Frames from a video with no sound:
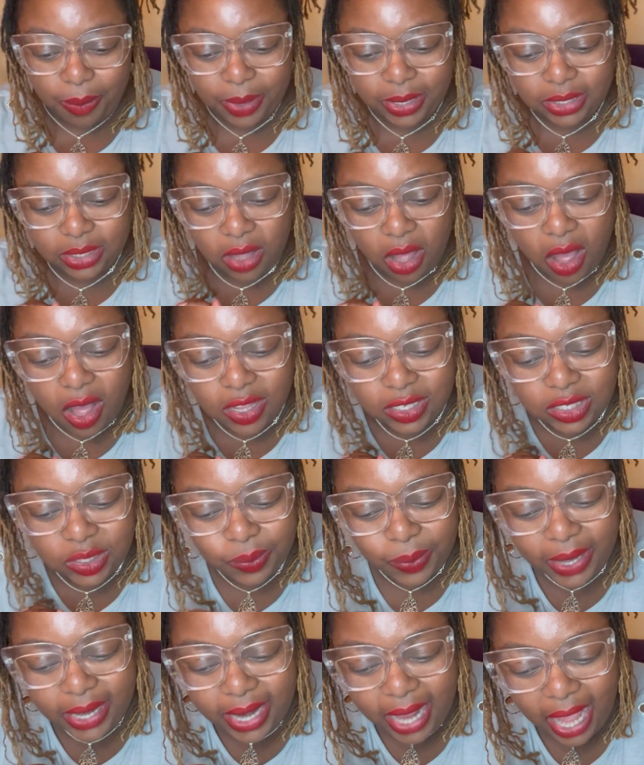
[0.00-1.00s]
It's called
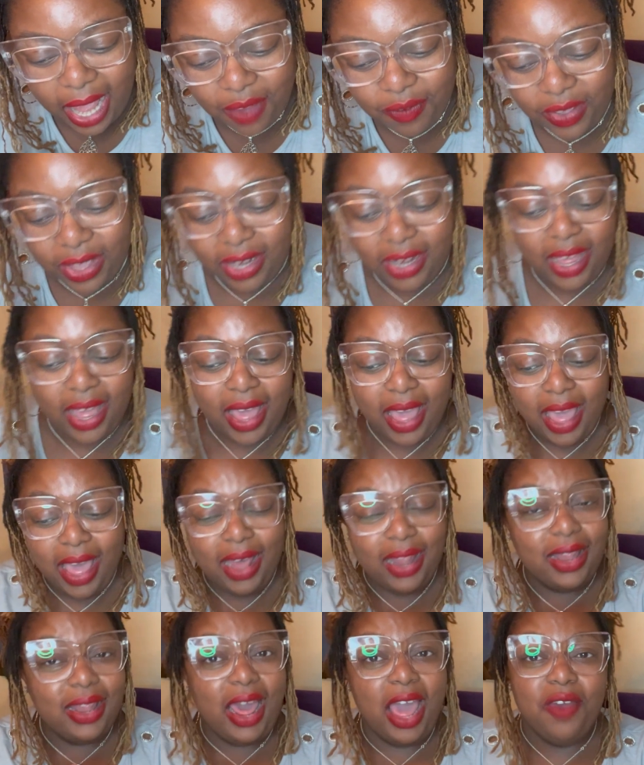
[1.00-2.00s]
Sweet Haven
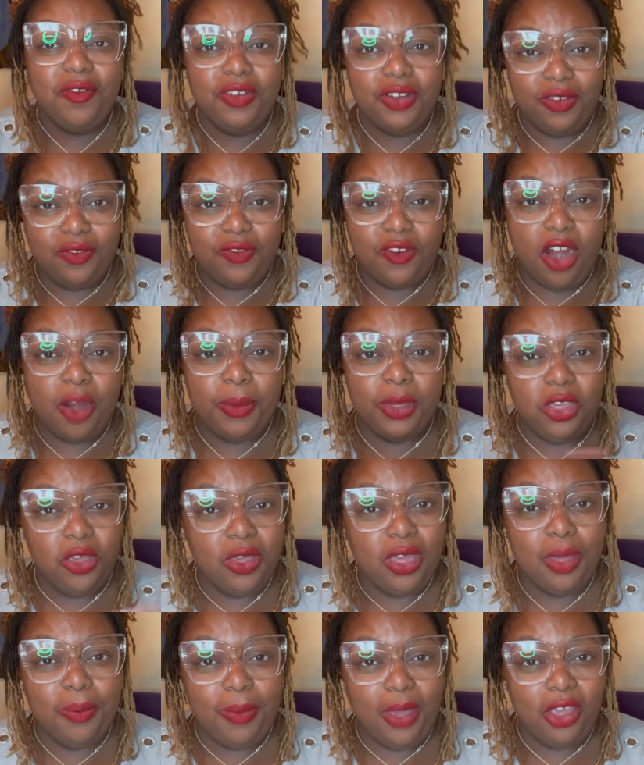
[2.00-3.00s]
Lavender Farm, and you
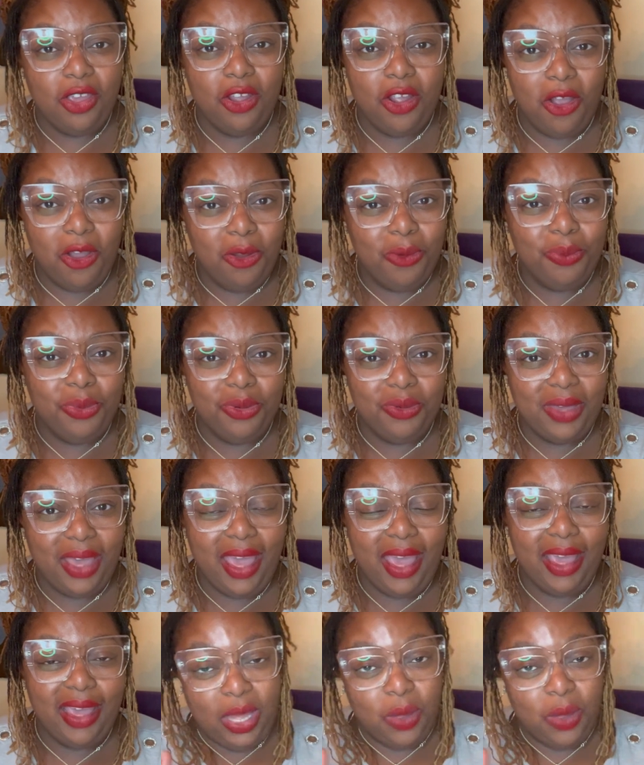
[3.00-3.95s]
can make your own bouquet.